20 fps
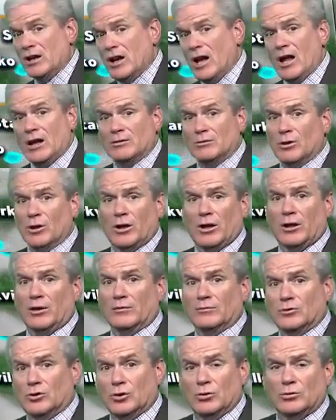not
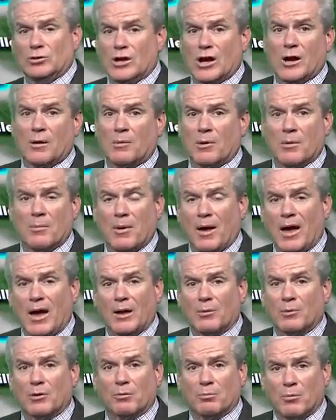looking too terribly
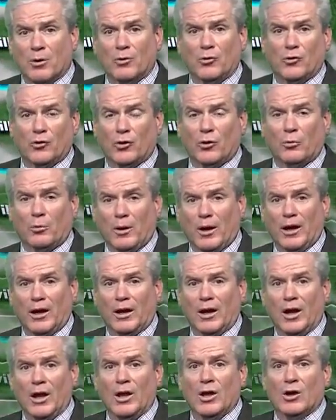bad with most of the
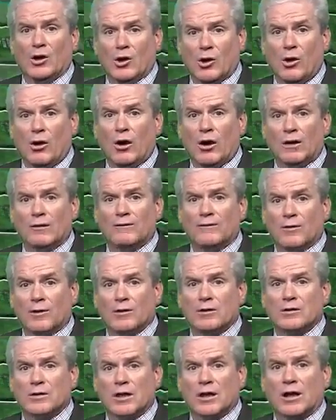rain gone
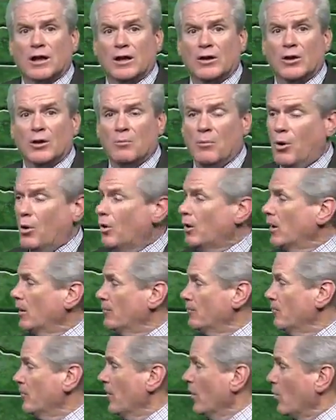first thing in the
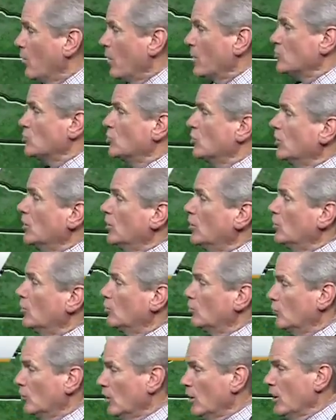morning. Question
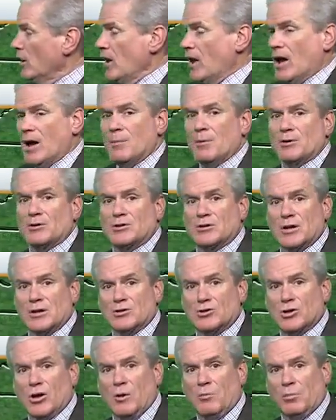is how much
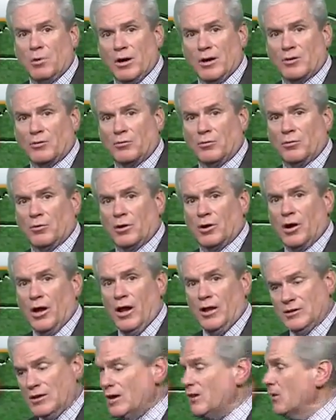sunshine breaks through the
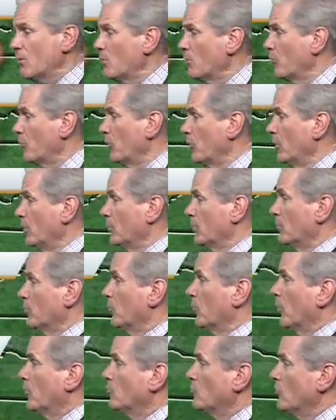clouds. I think we'll see some
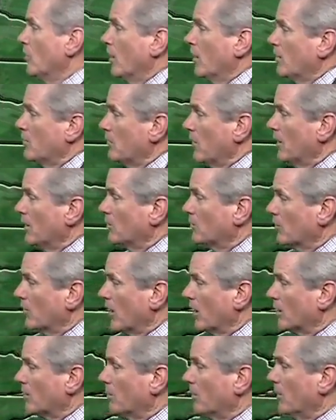sunshine. It may turn
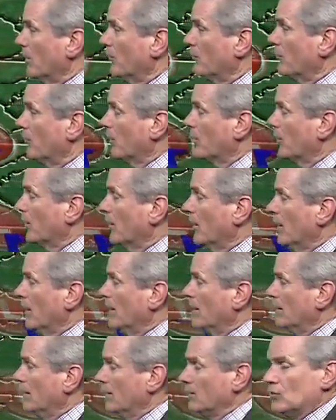out to be a fairly
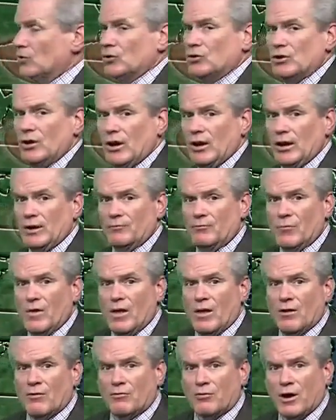decent day.
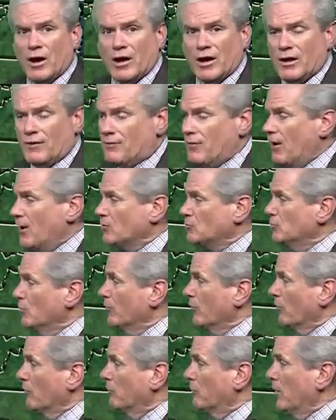Friday, a fast
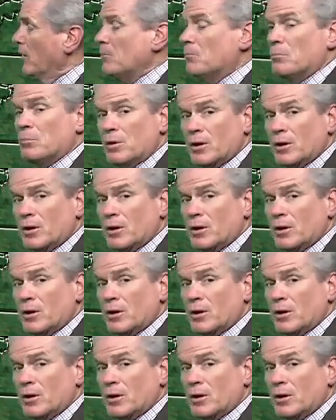moving front